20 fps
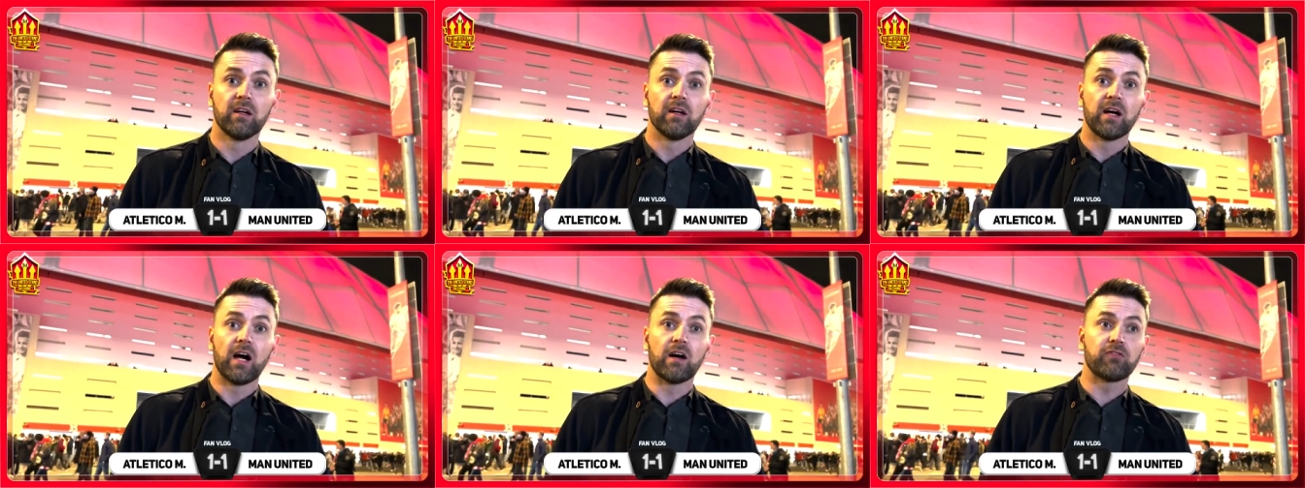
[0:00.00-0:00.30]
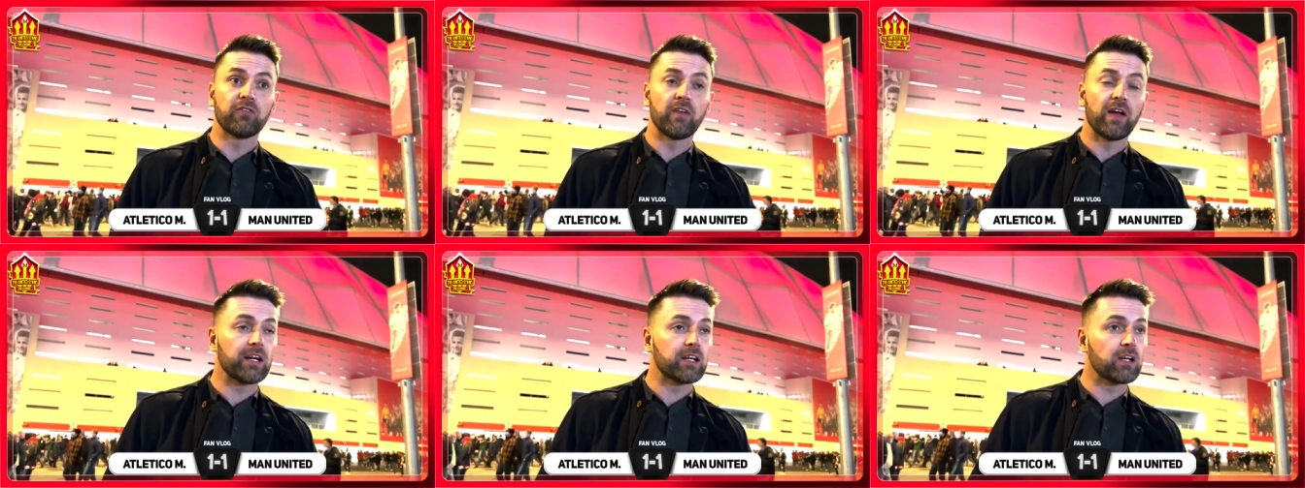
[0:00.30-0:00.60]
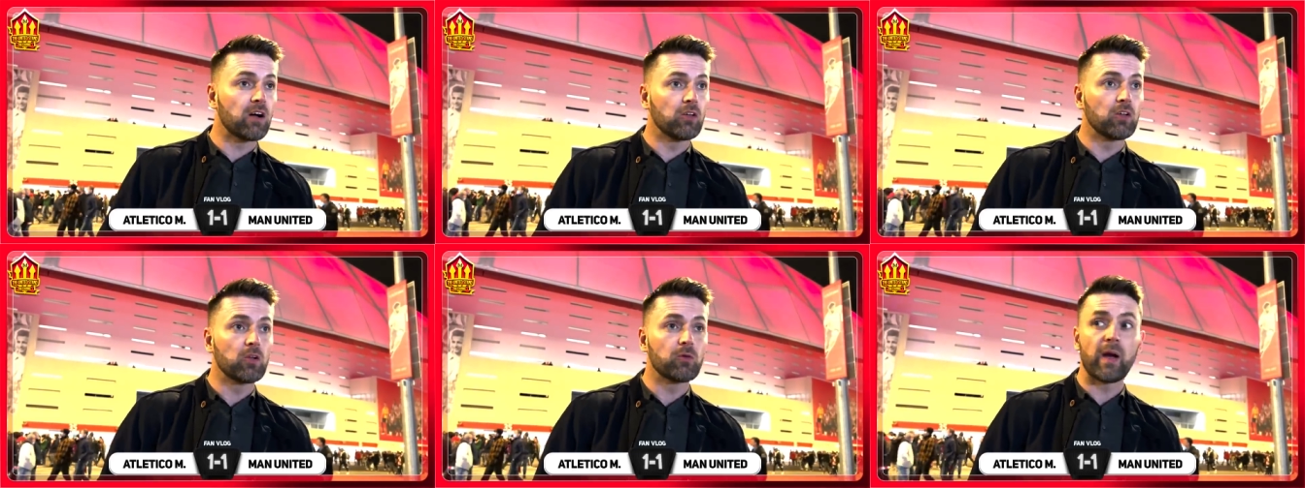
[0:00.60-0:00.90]

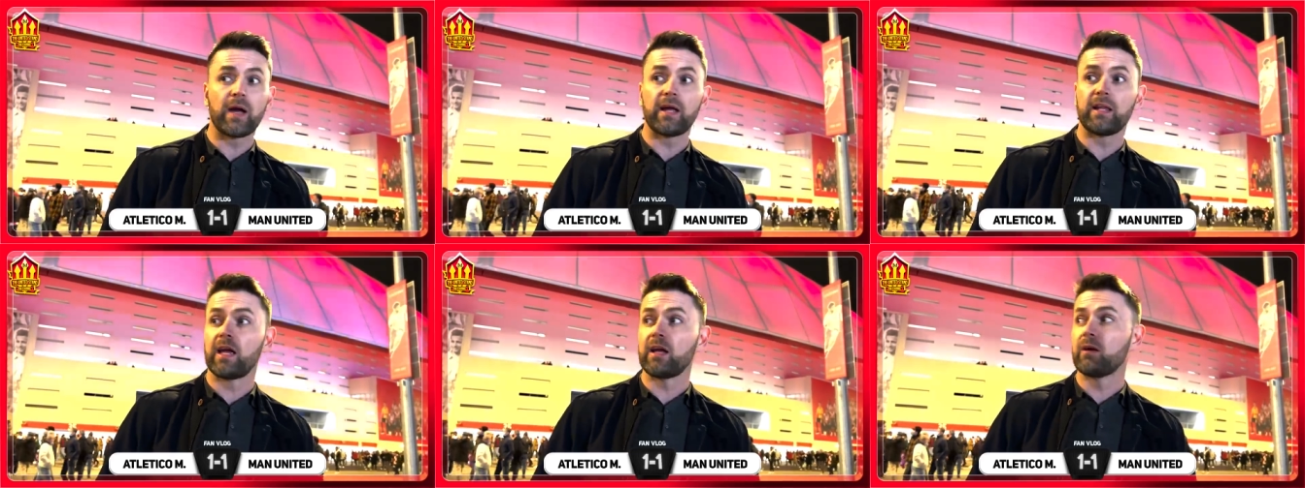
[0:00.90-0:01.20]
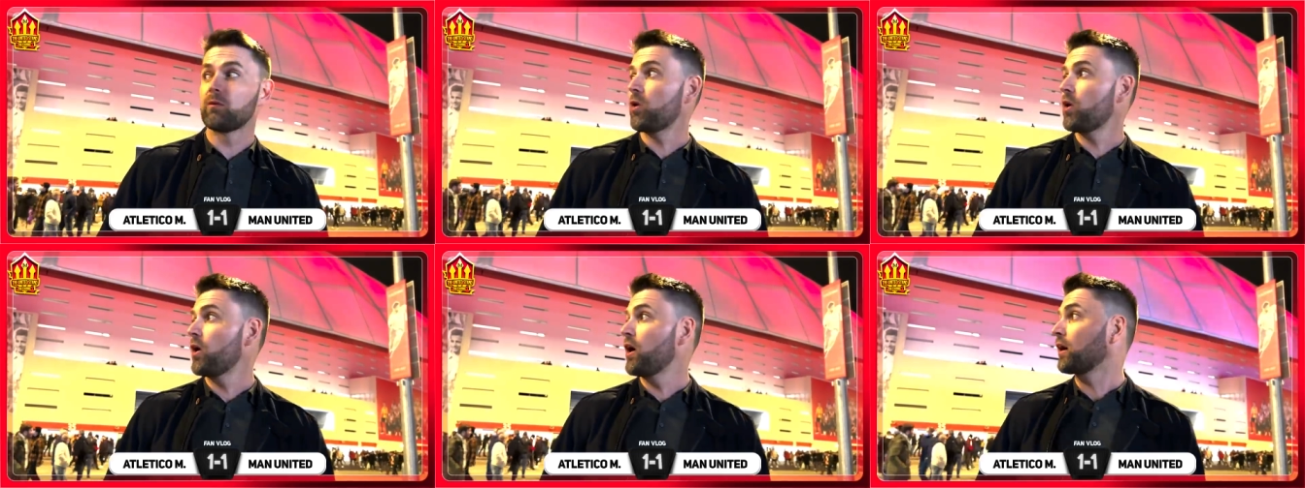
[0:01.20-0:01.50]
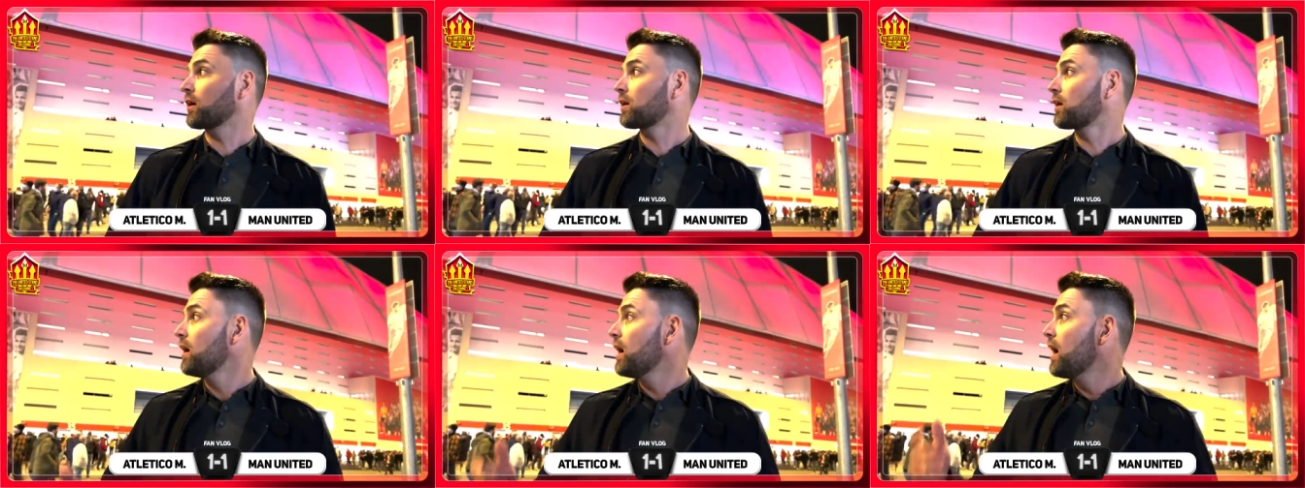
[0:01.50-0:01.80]
Atlético, the way they
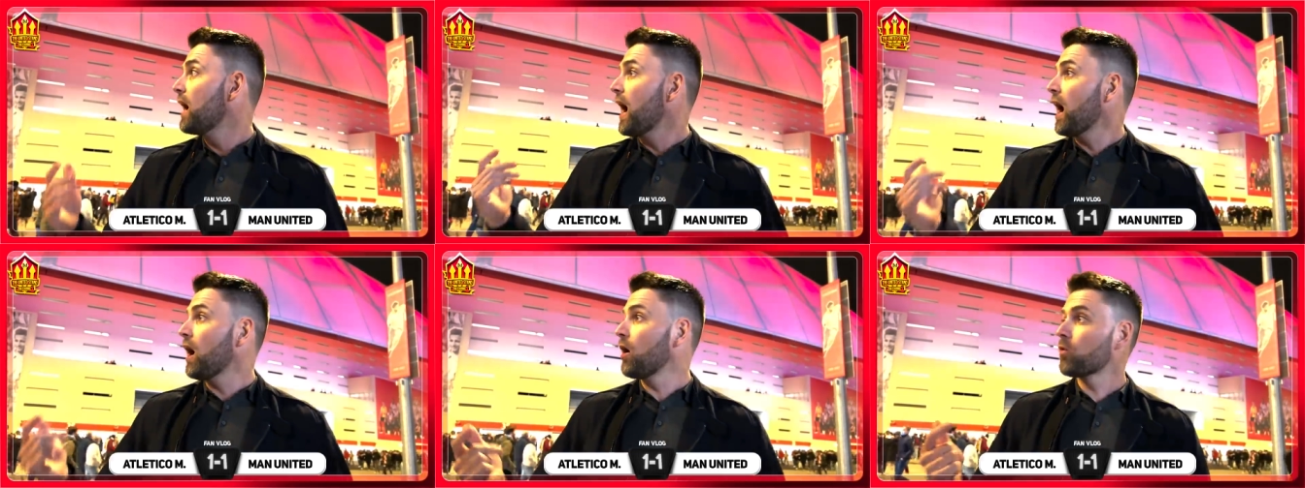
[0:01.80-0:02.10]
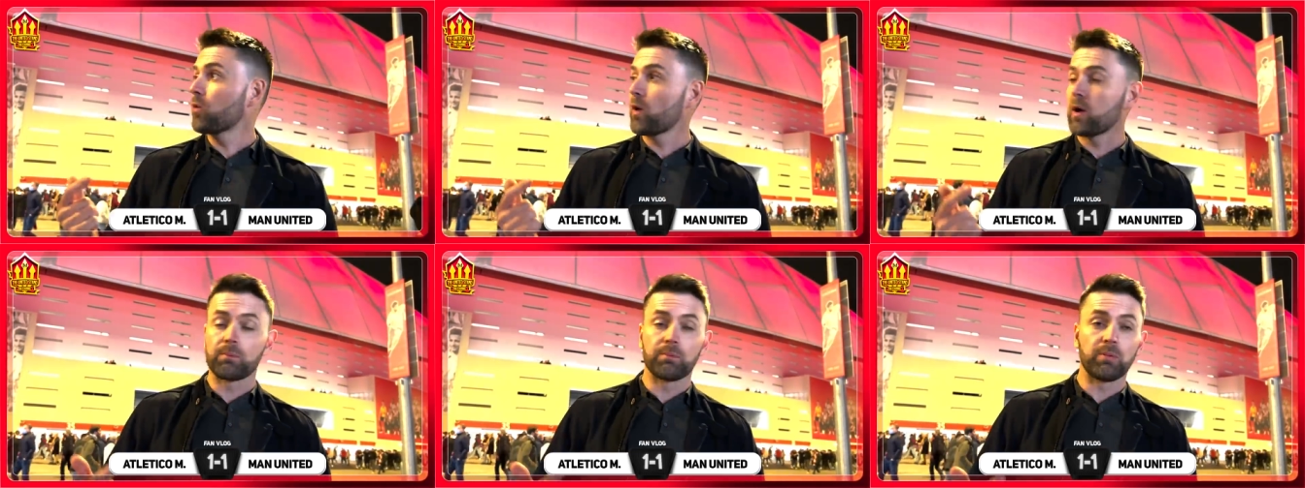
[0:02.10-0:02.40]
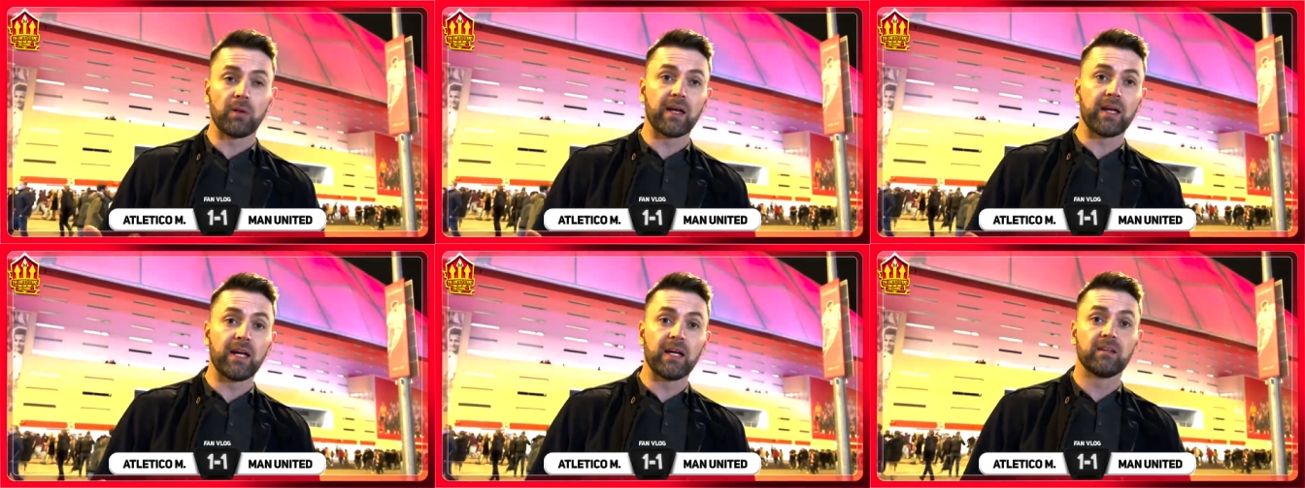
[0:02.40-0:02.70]
work, how we're
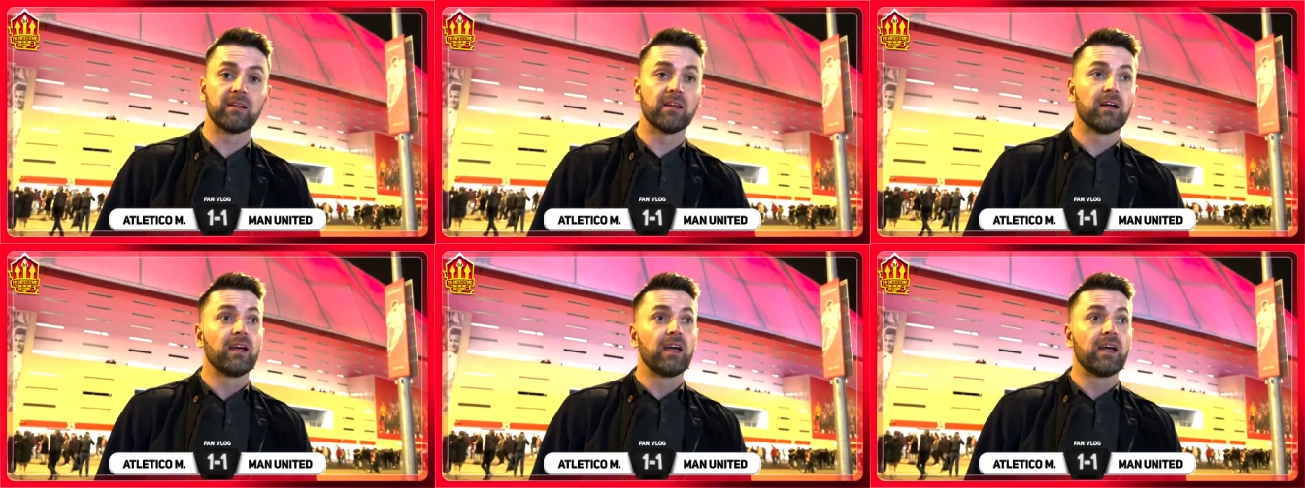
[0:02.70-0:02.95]
playing,